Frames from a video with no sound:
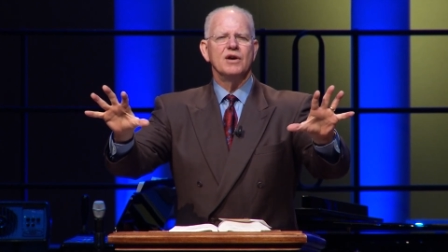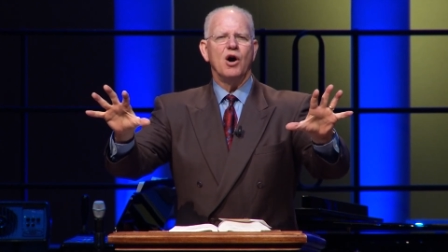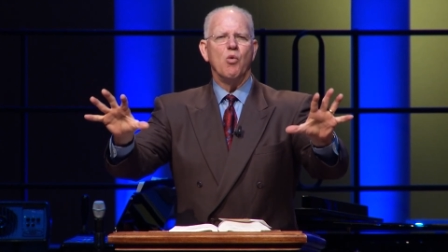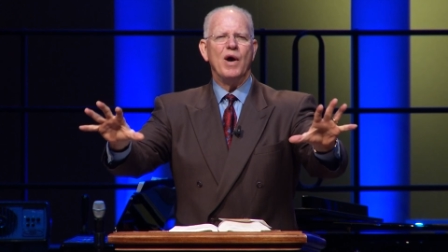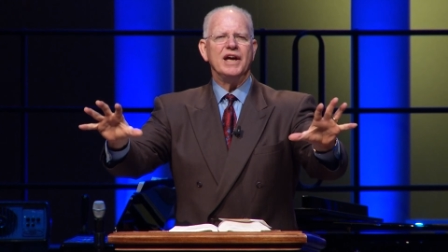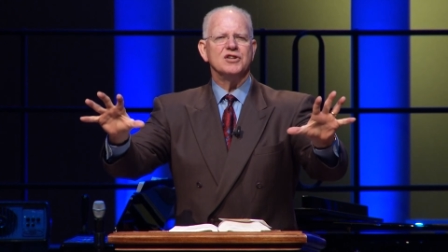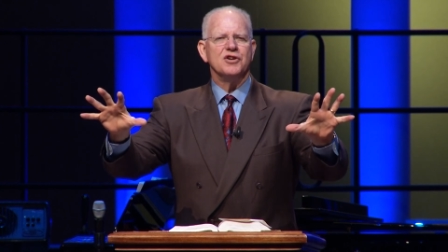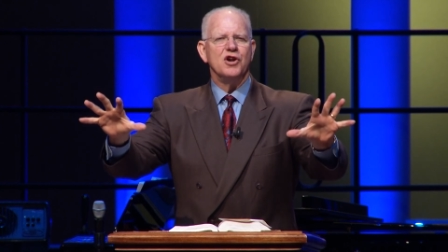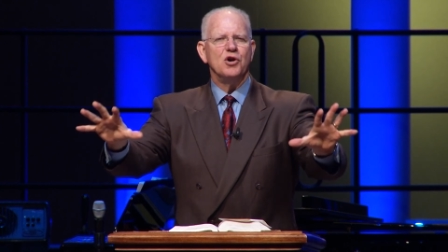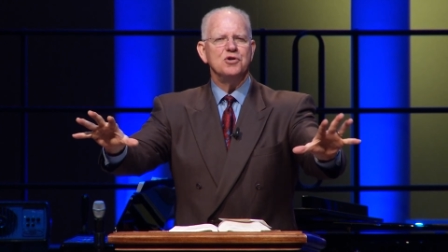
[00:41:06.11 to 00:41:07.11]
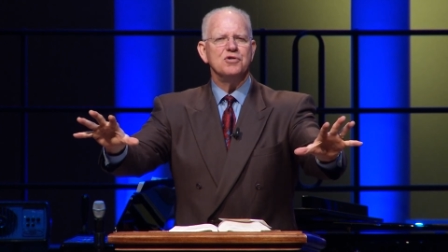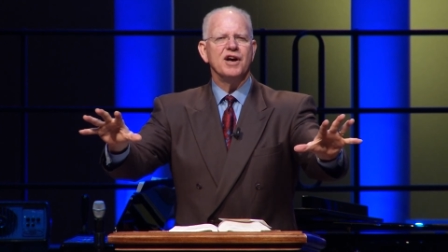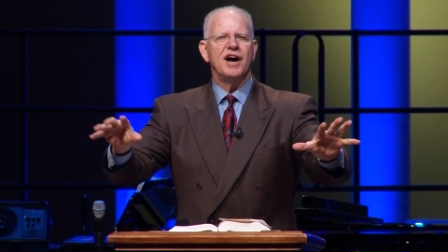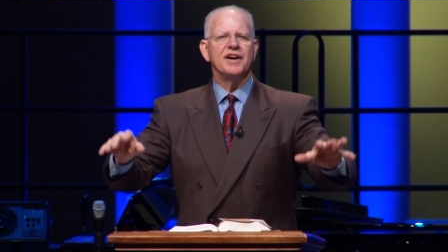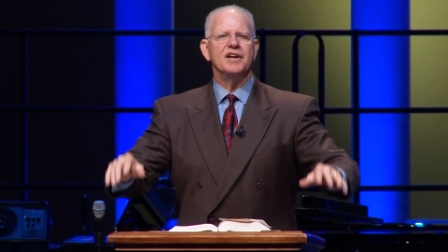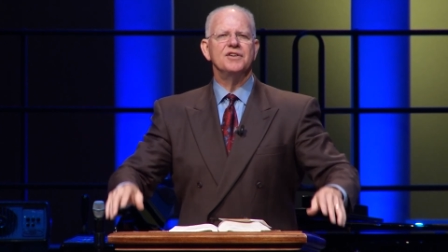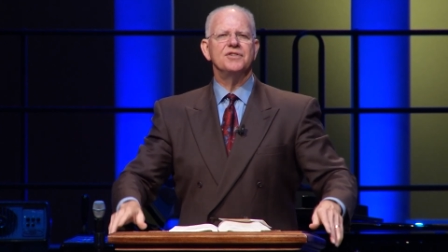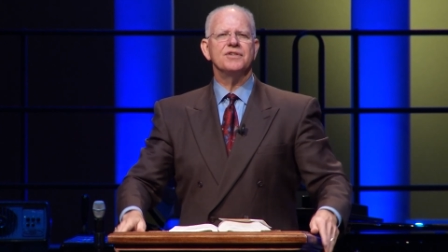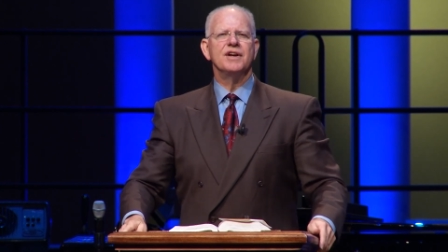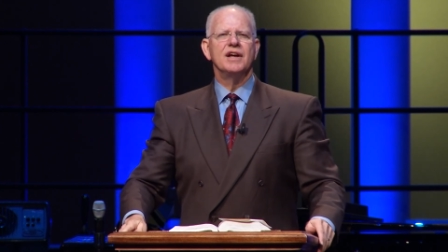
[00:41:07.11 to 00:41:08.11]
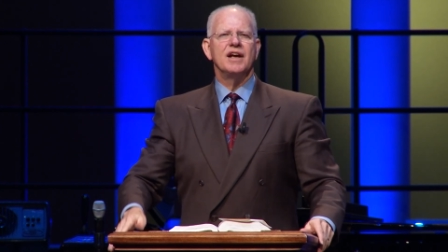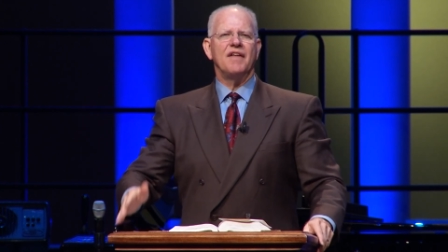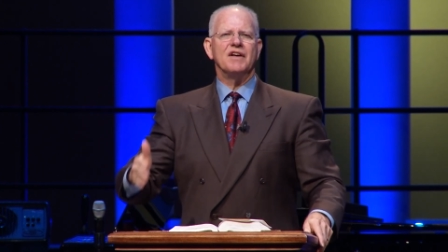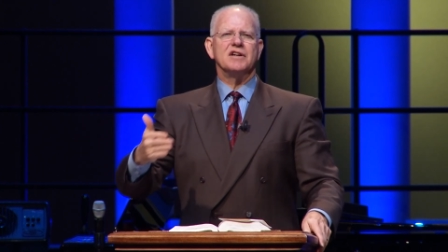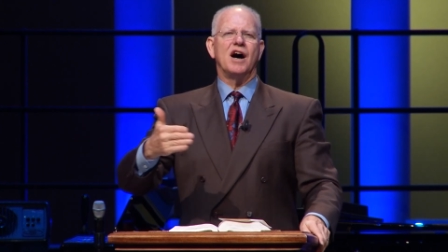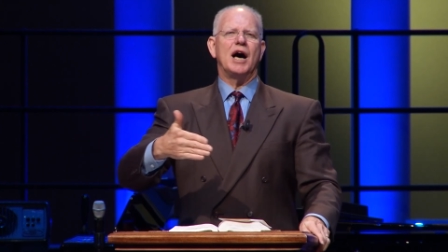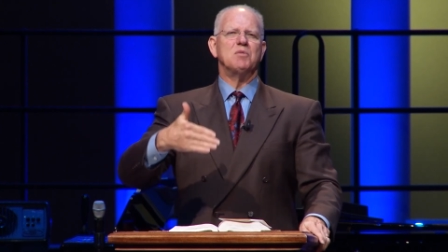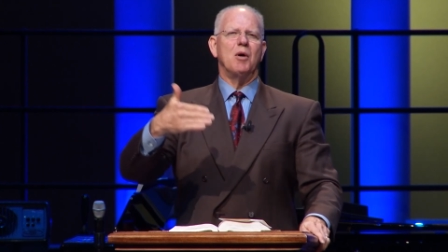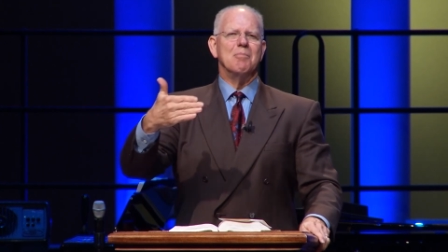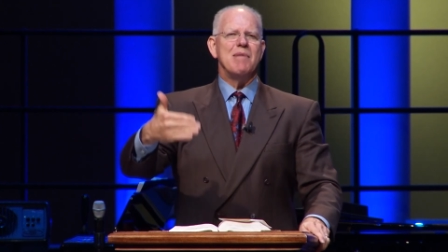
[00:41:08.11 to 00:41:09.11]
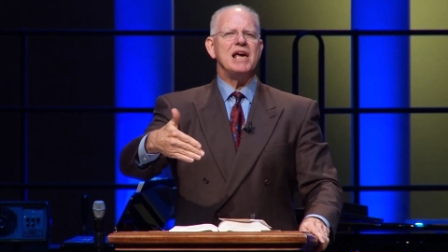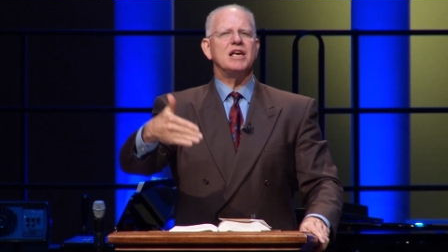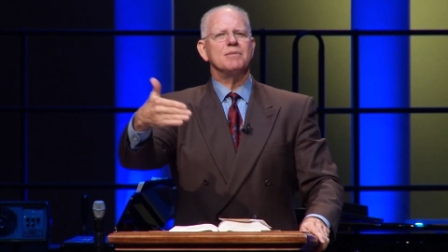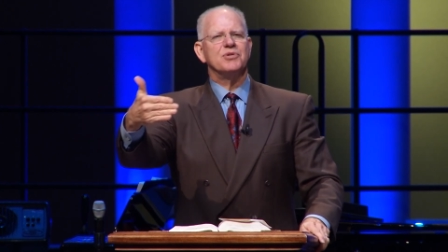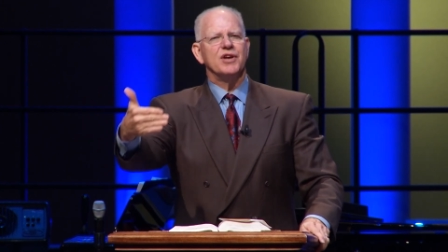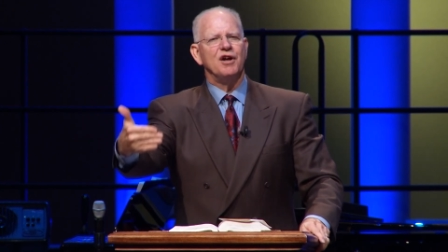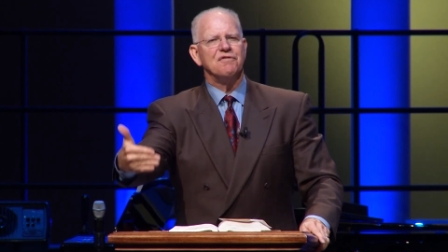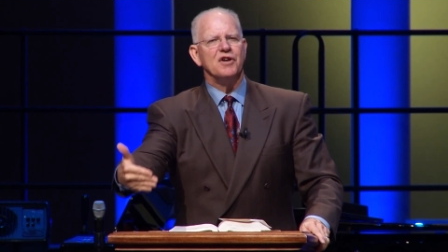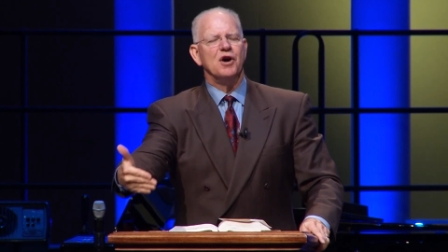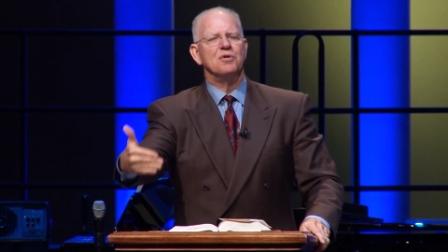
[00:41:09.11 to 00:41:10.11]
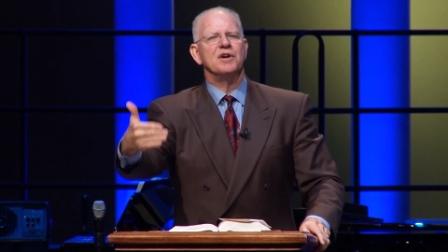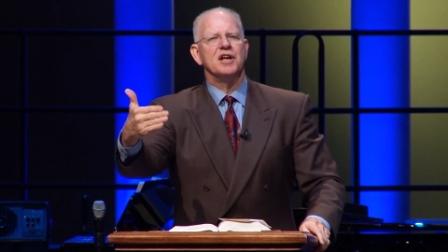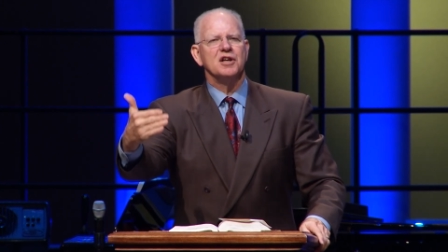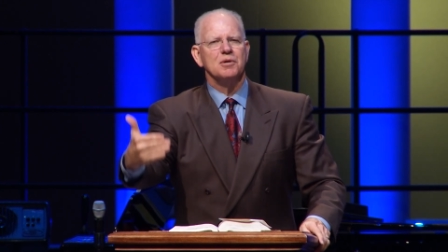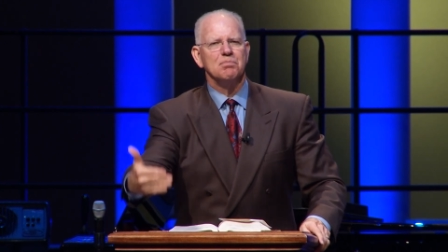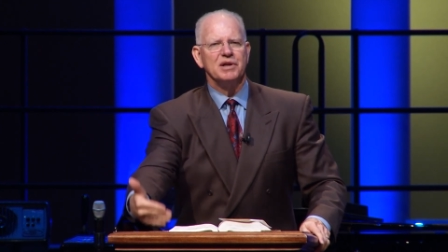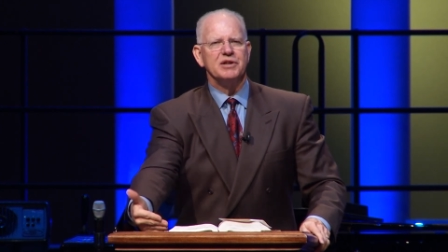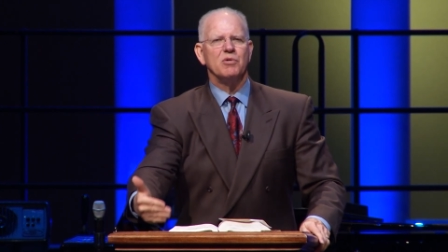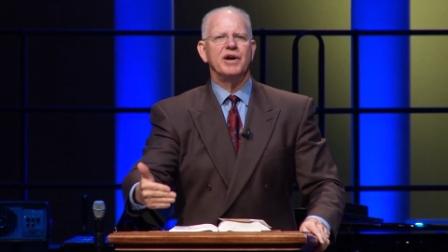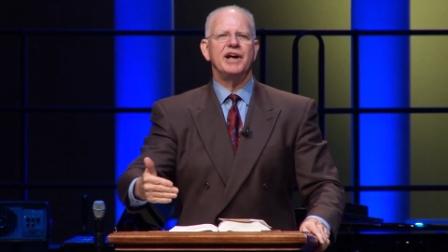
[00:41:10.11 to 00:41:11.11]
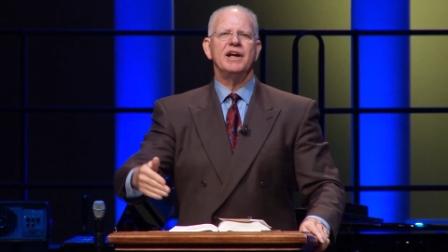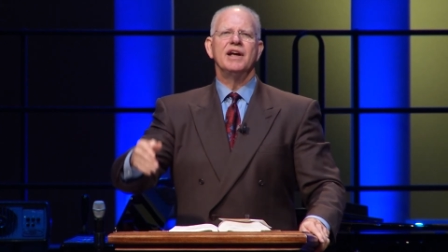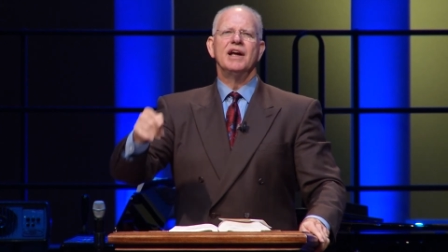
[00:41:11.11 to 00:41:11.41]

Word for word: a way to know who God is and that God will make himself known in a complete way,